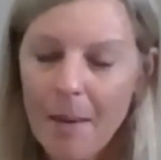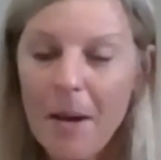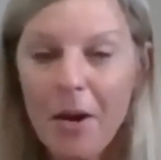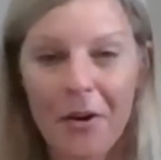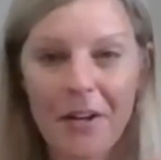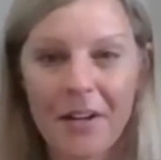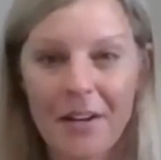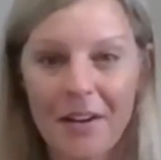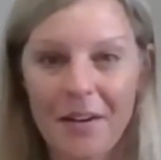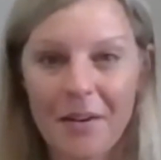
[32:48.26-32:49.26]
a parent
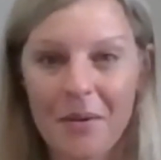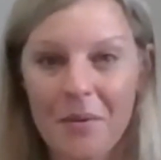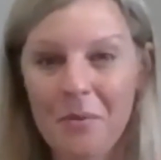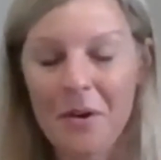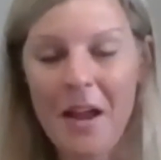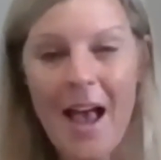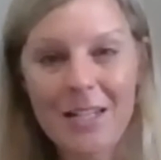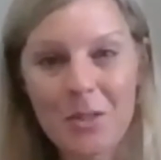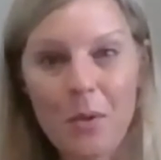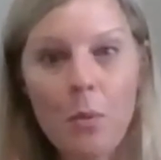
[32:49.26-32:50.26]

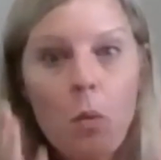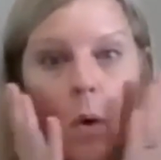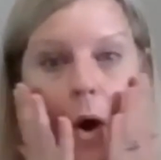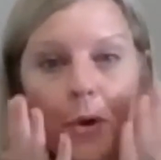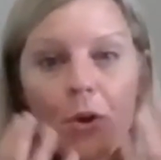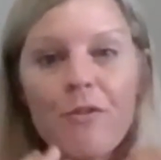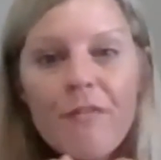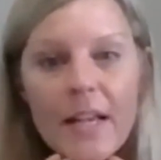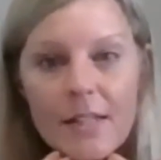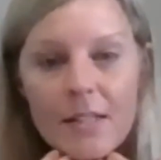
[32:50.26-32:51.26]
reacts with, "Whoa, your
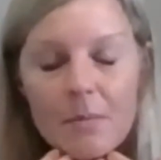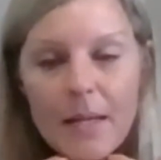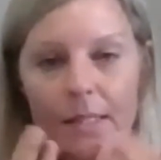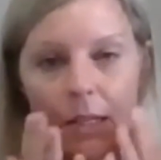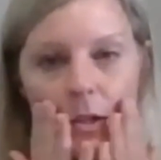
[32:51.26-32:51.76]
face is messy.